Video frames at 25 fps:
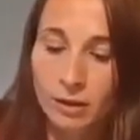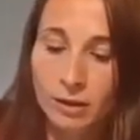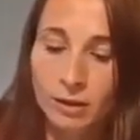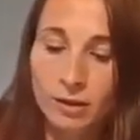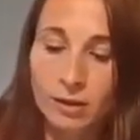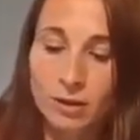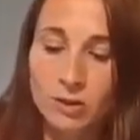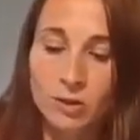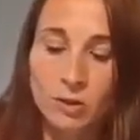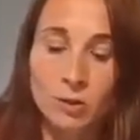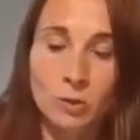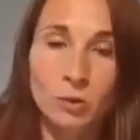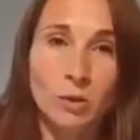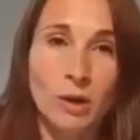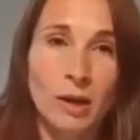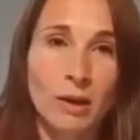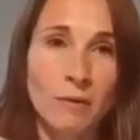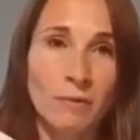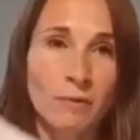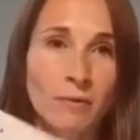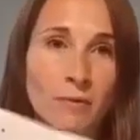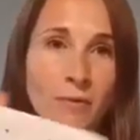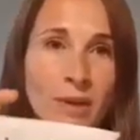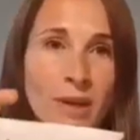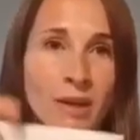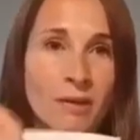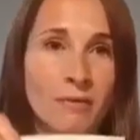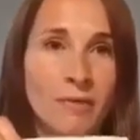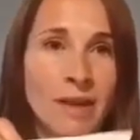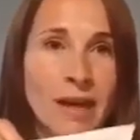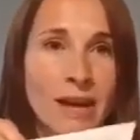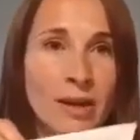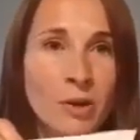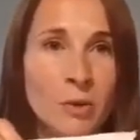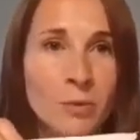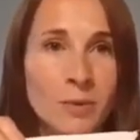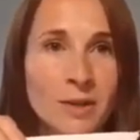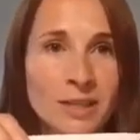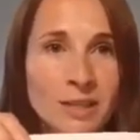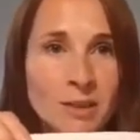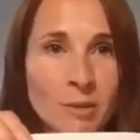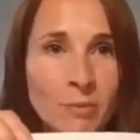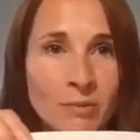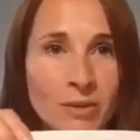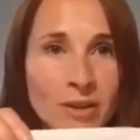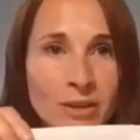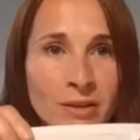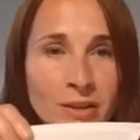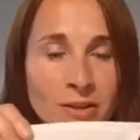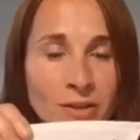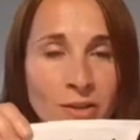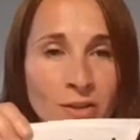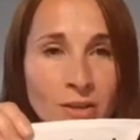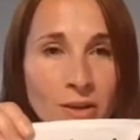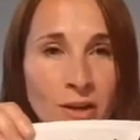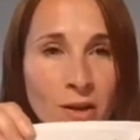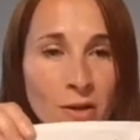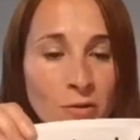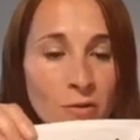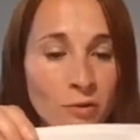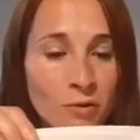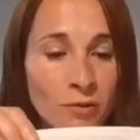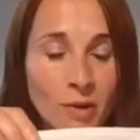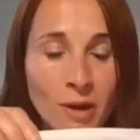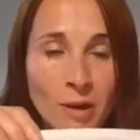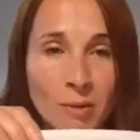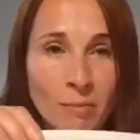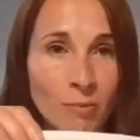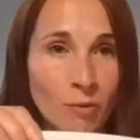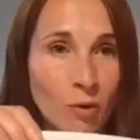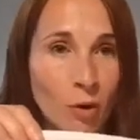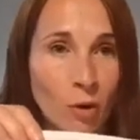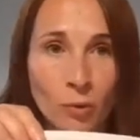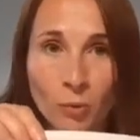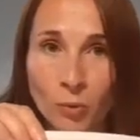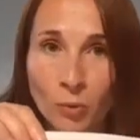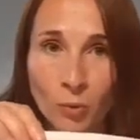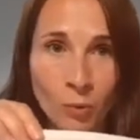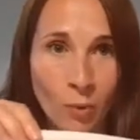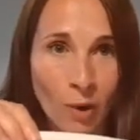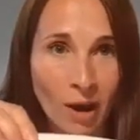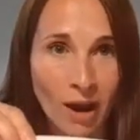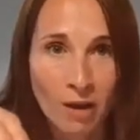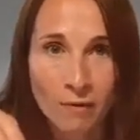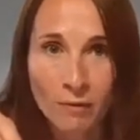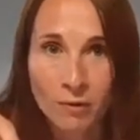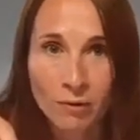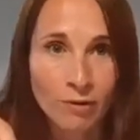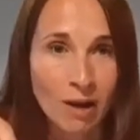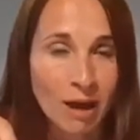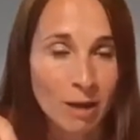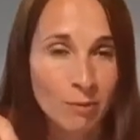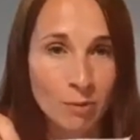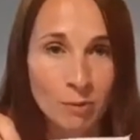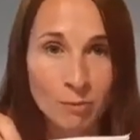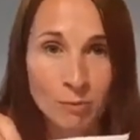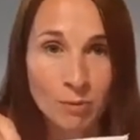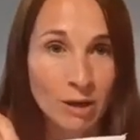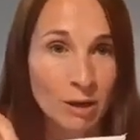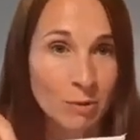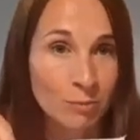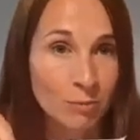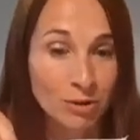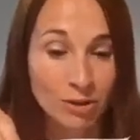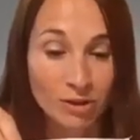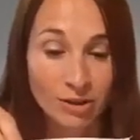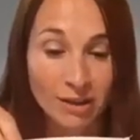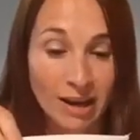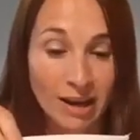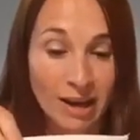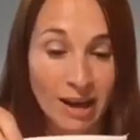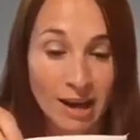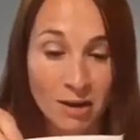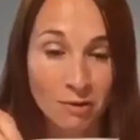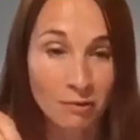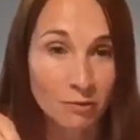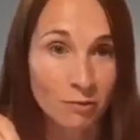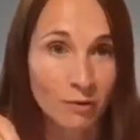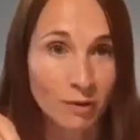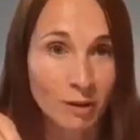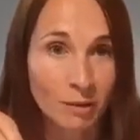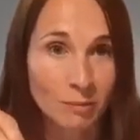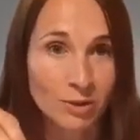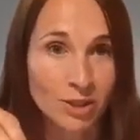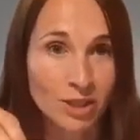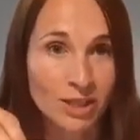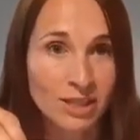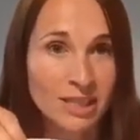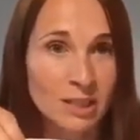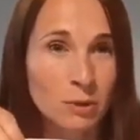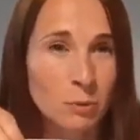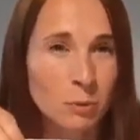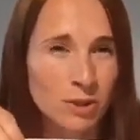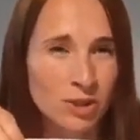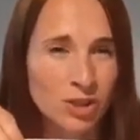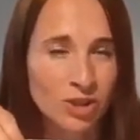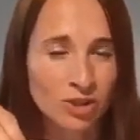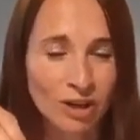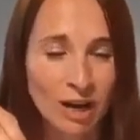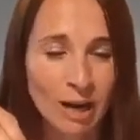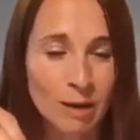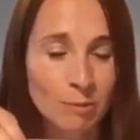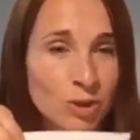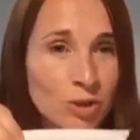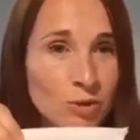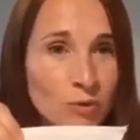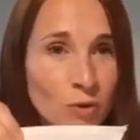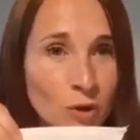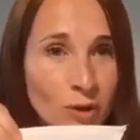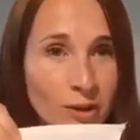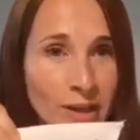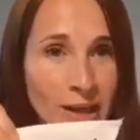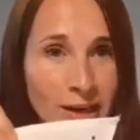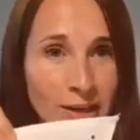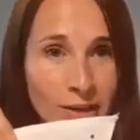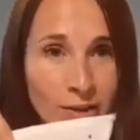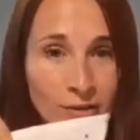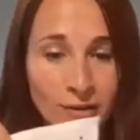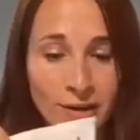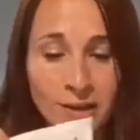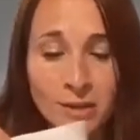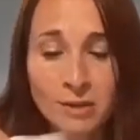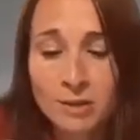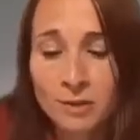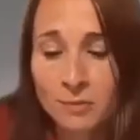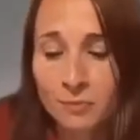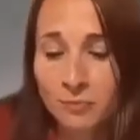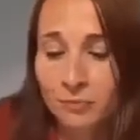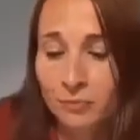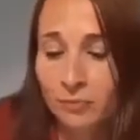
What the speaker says: So if Lego is something that you love, or whatever wrapping paper you have, and just see what scraps you've got lying around.